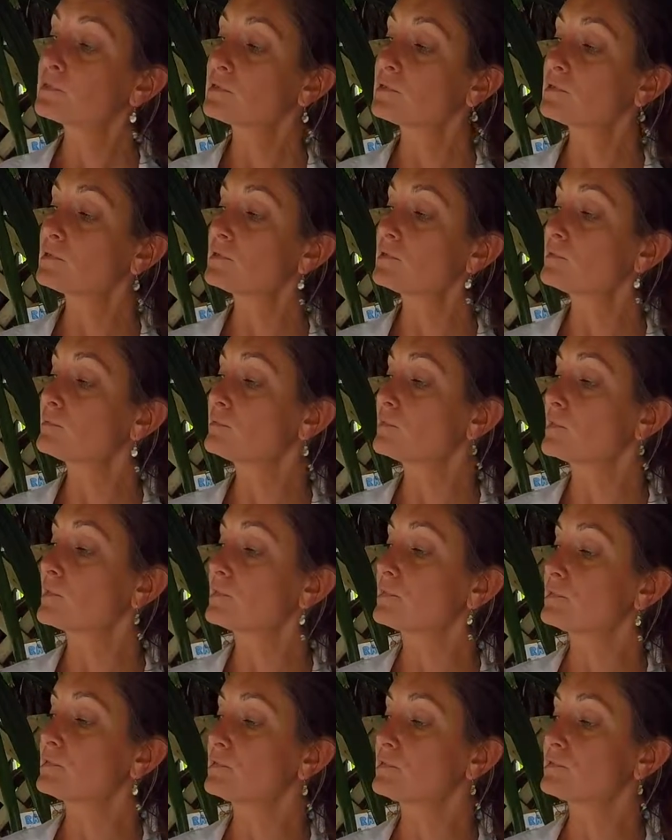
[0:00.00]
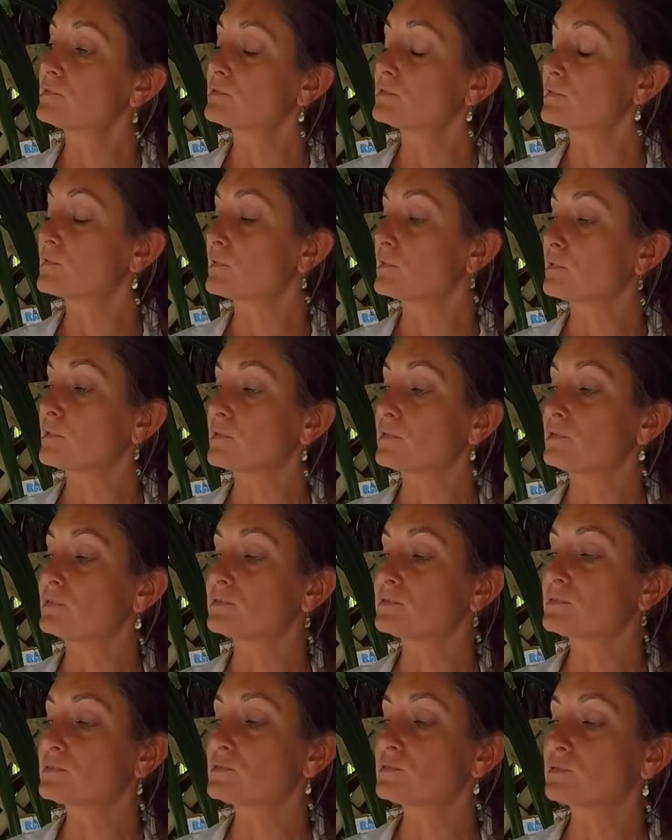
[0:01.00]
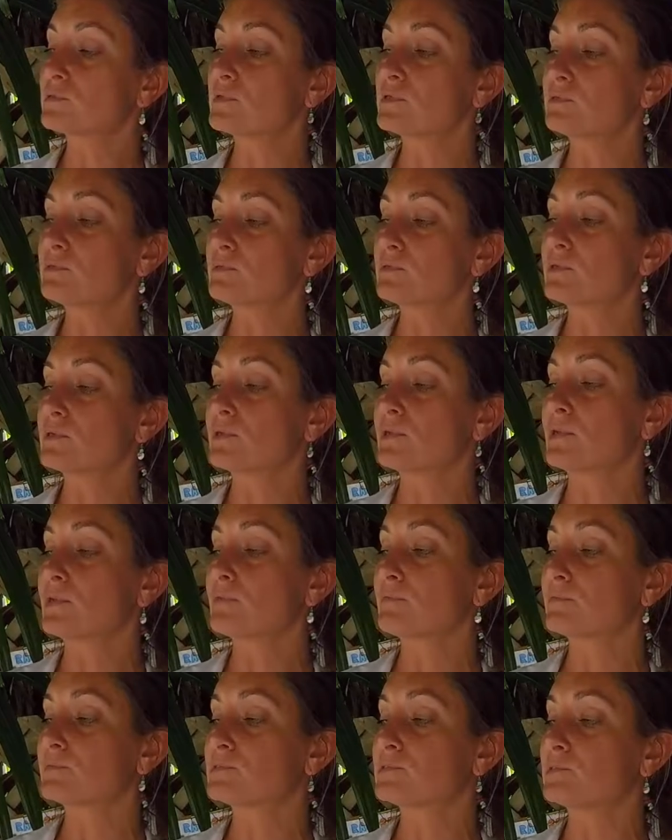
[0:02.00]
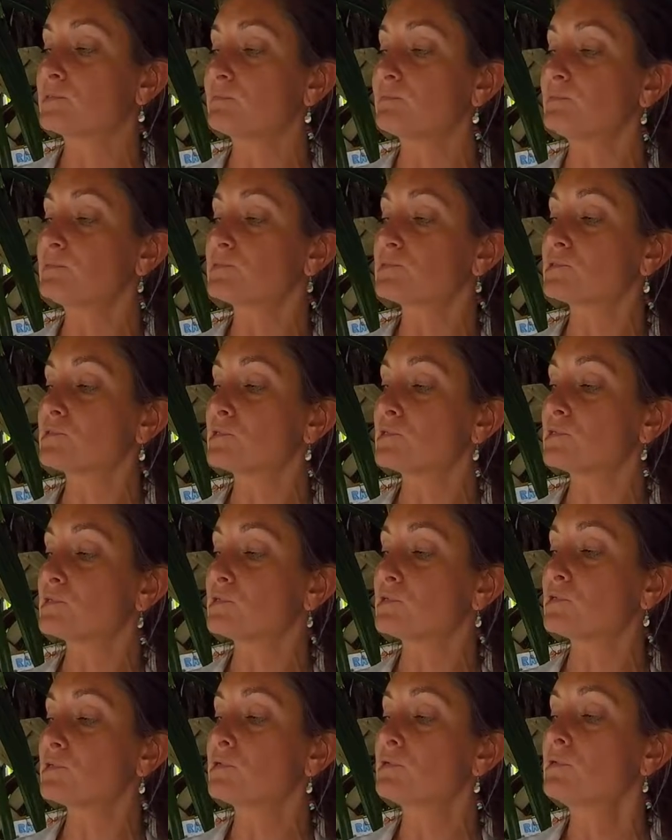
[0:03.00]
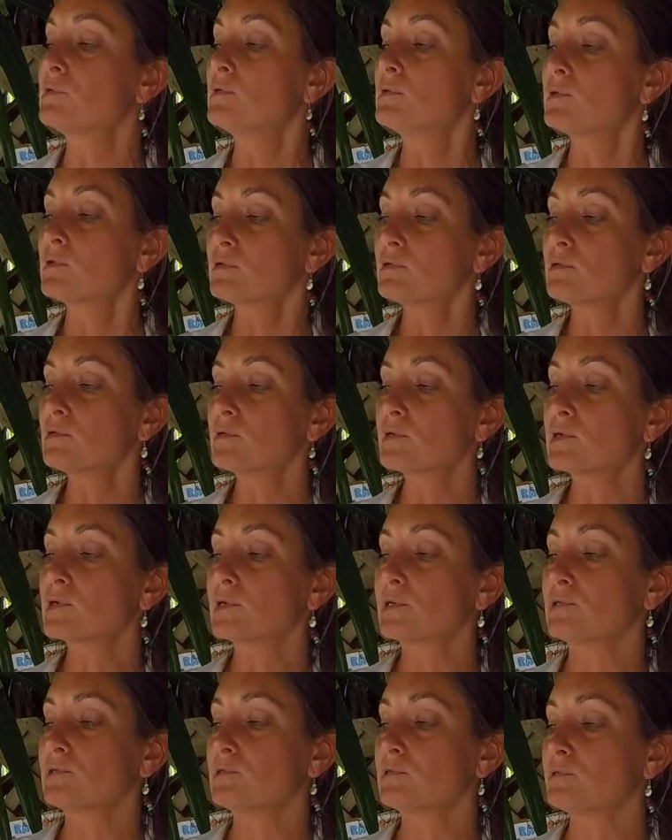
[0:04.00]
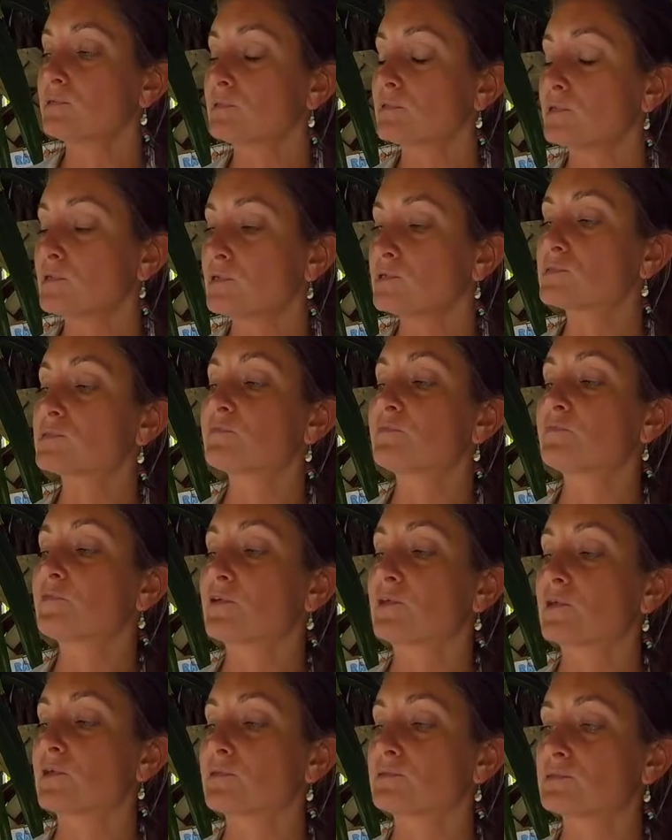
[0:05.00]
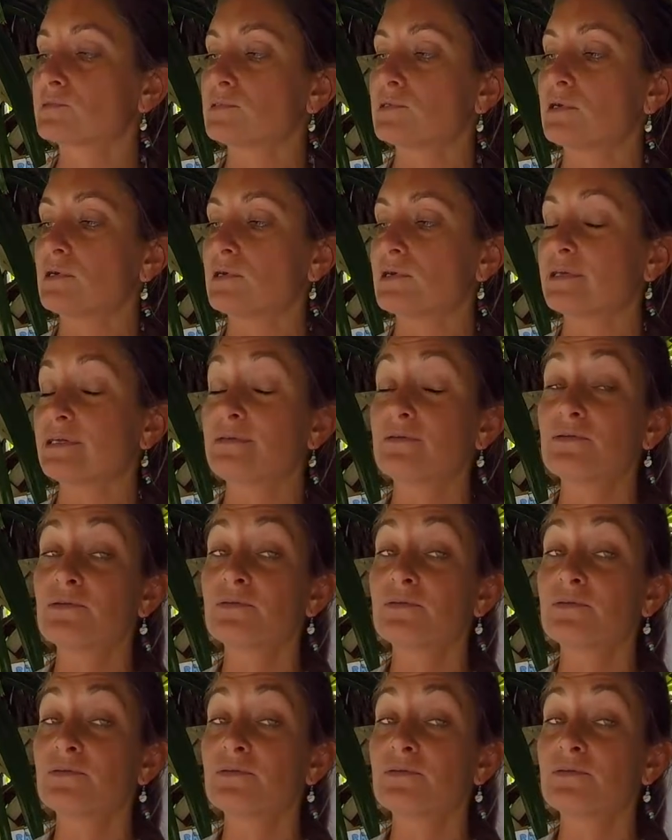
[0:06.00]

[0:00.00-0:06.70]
Yeah, Uncle Gary uses one when I have a temperature, or I know they use them for outside.